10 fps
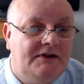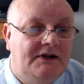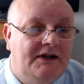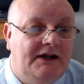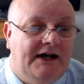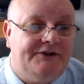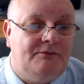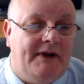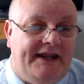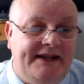And number
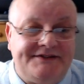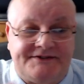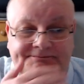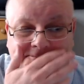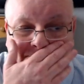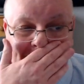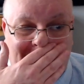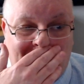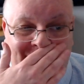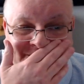8.
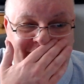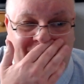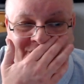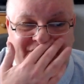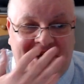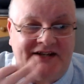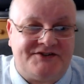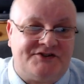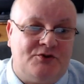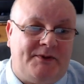Who stars as the
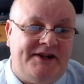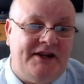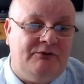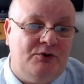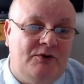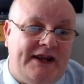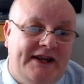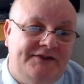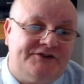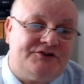superhero in
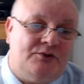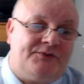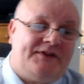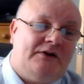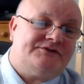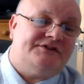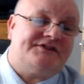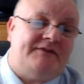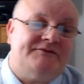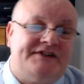the
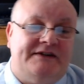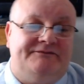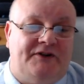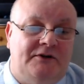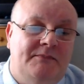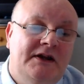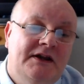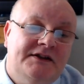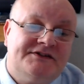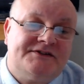2017 film
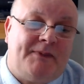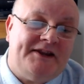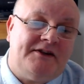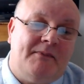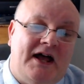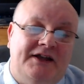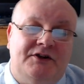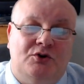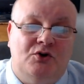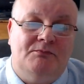Spider-Man
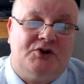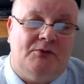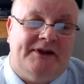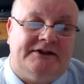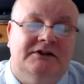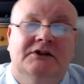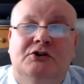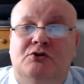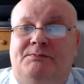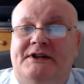Homecoming?
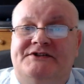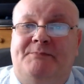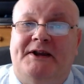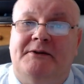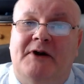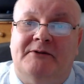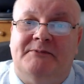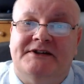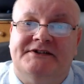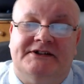Who plays Spider-Man,
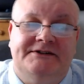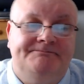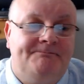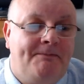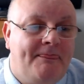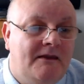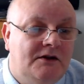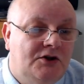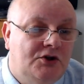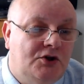basically?
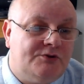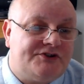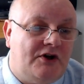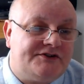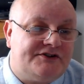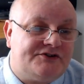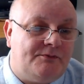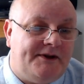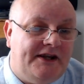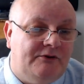Who stars as the
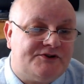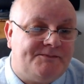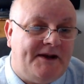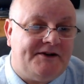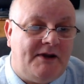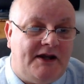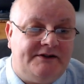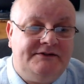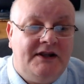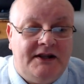superhero
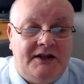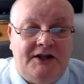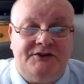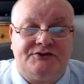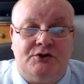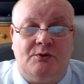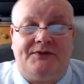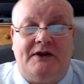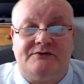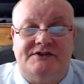Spider-Man in the
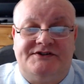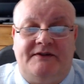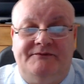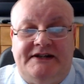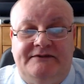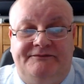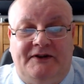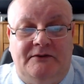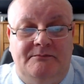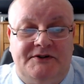2017
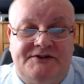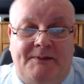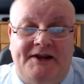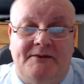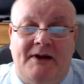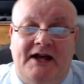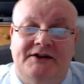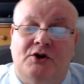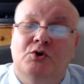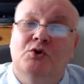film Spider-Man
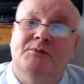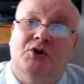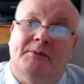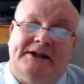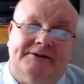Homecoming?